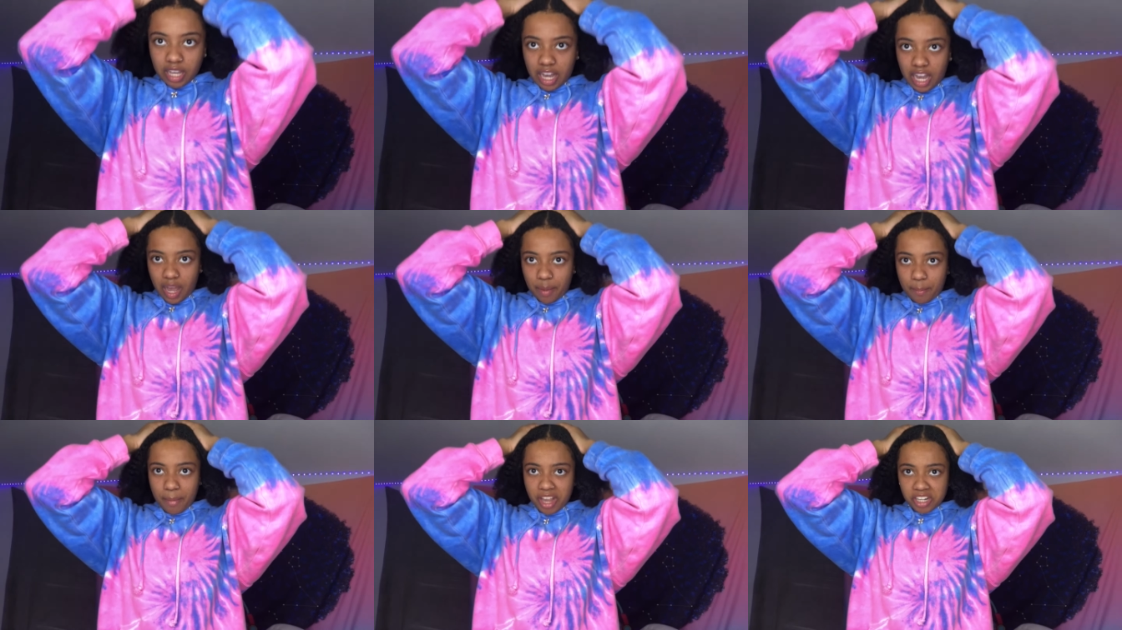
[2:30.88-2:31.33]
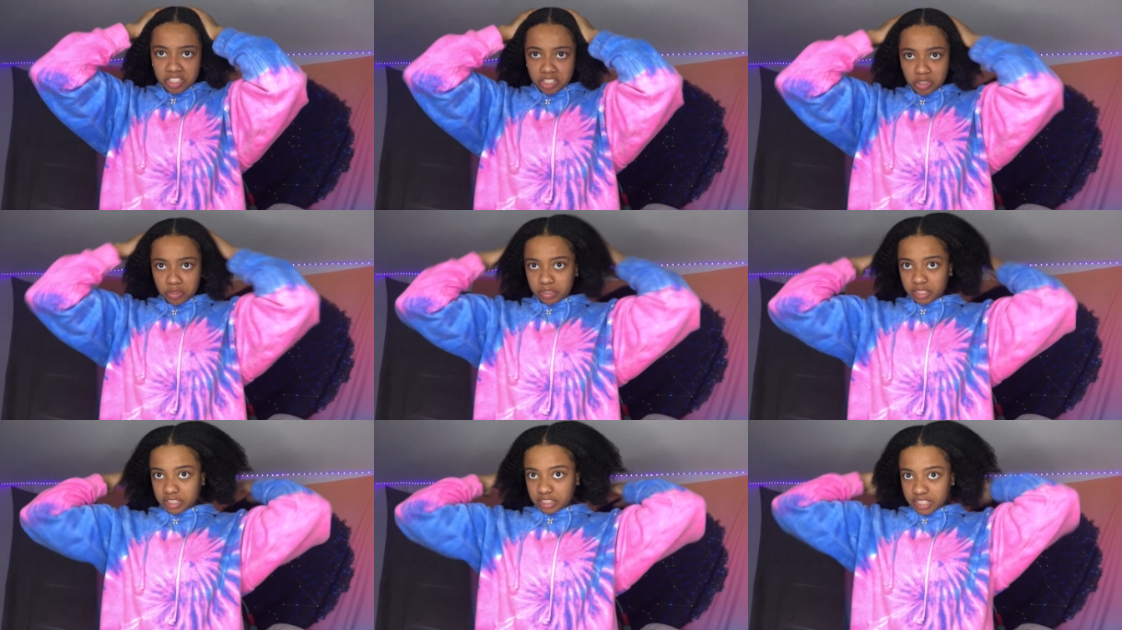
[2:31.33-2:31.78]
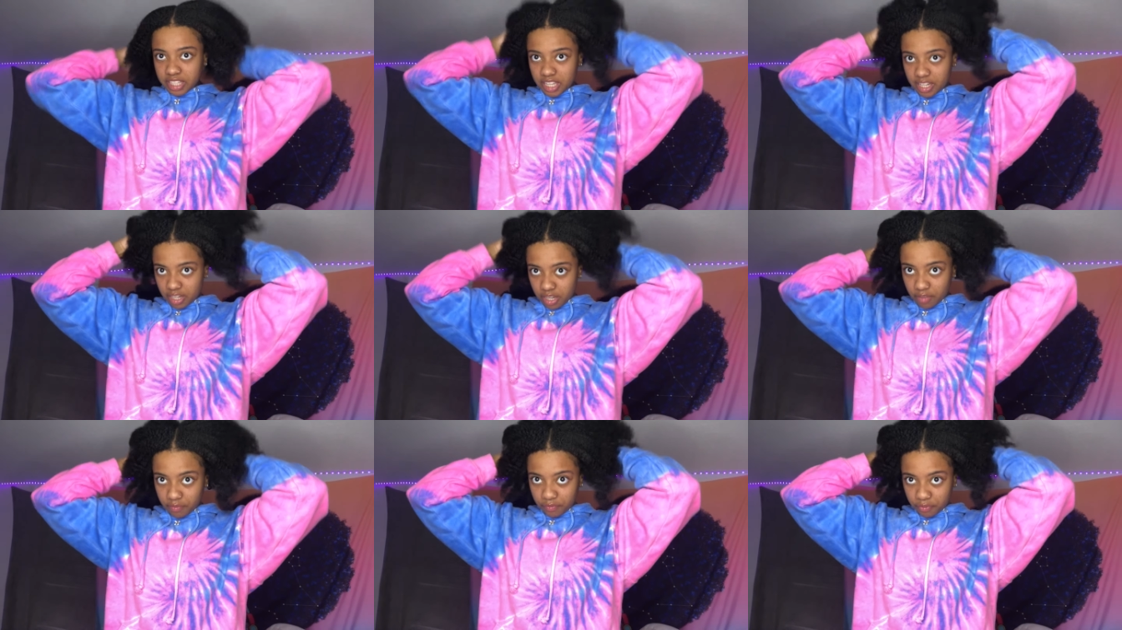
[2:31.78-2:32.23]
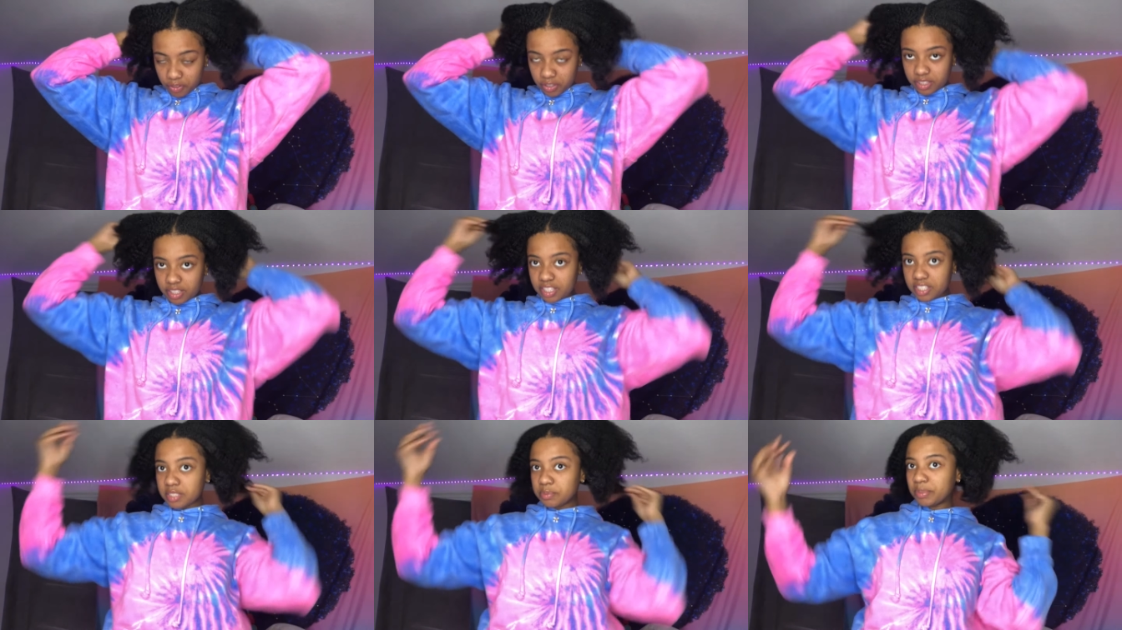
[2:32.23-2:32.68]
I'm actually gonna stand up for
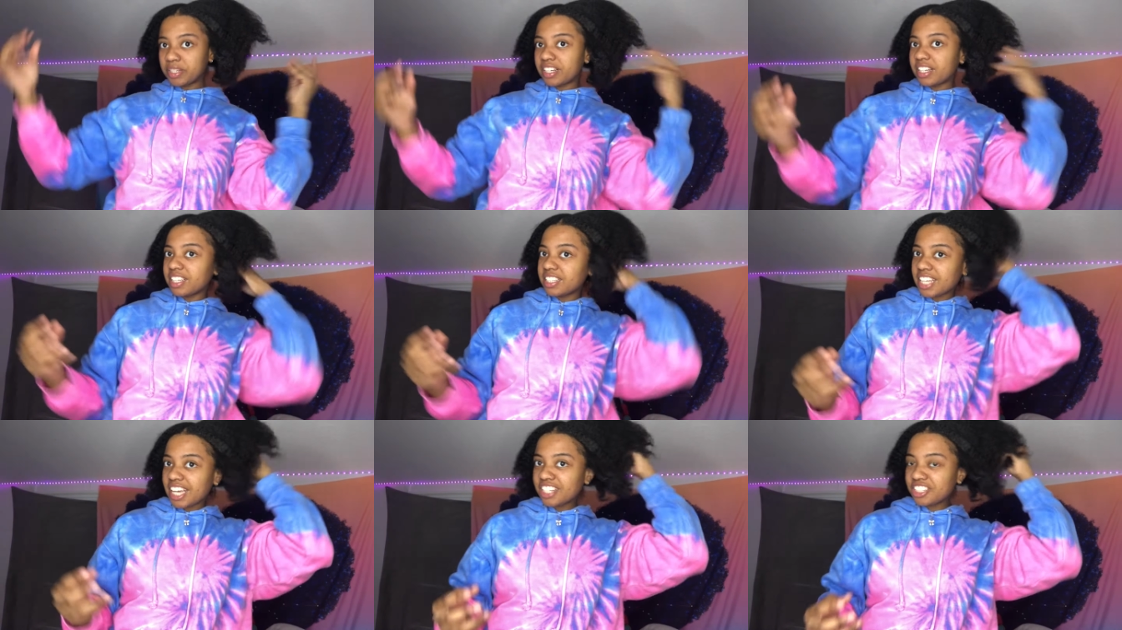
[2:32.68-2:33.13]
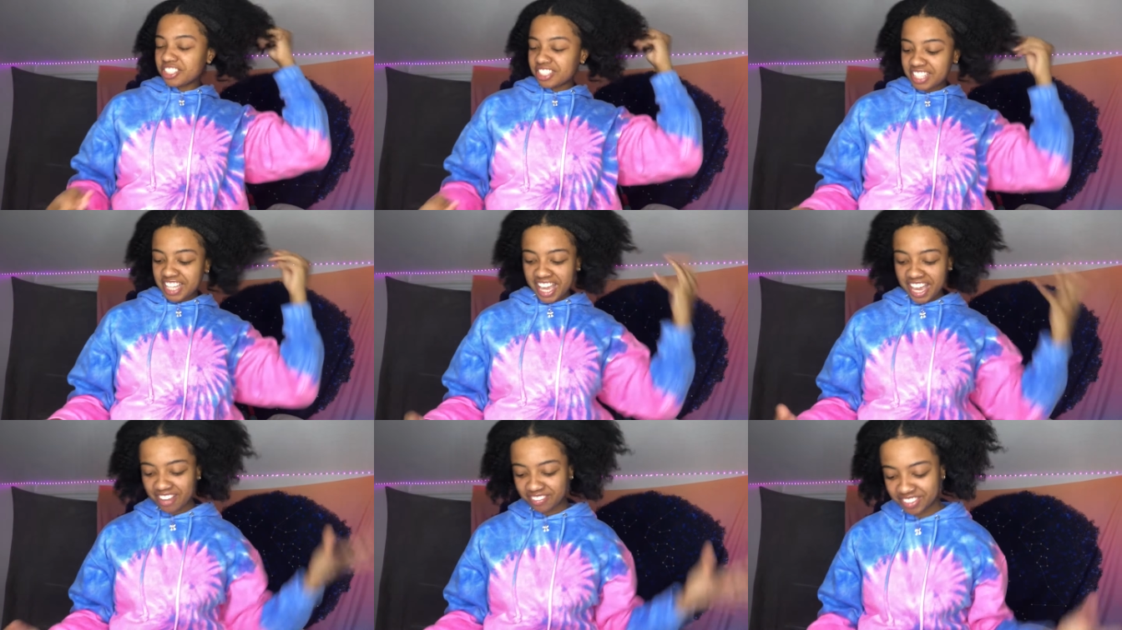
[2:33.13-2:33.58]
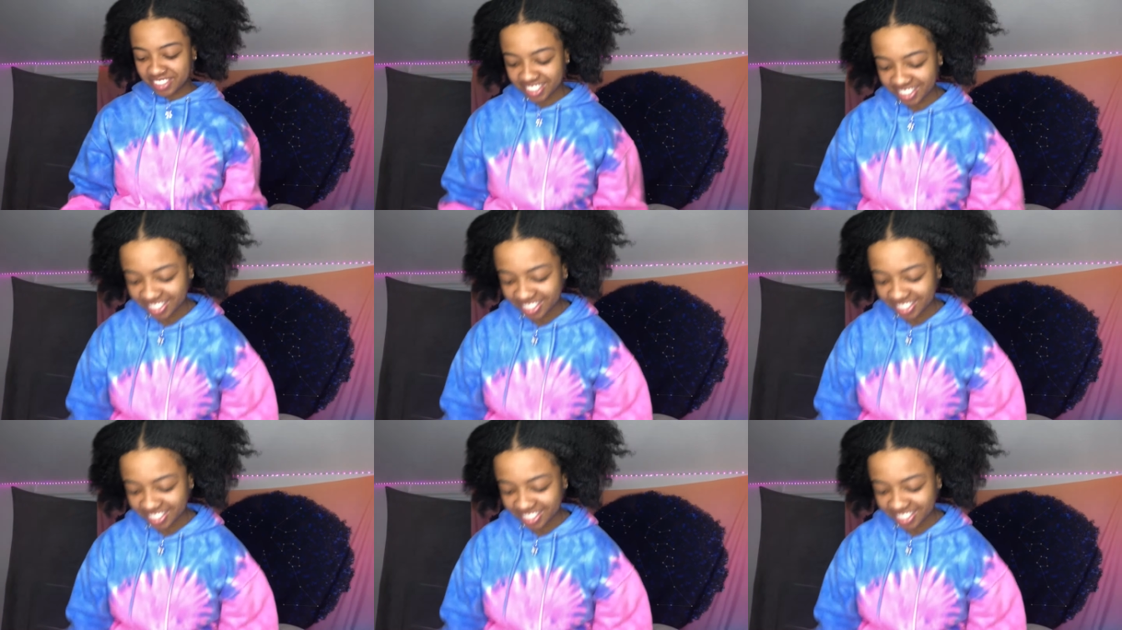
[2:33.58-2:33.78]
this because I just have to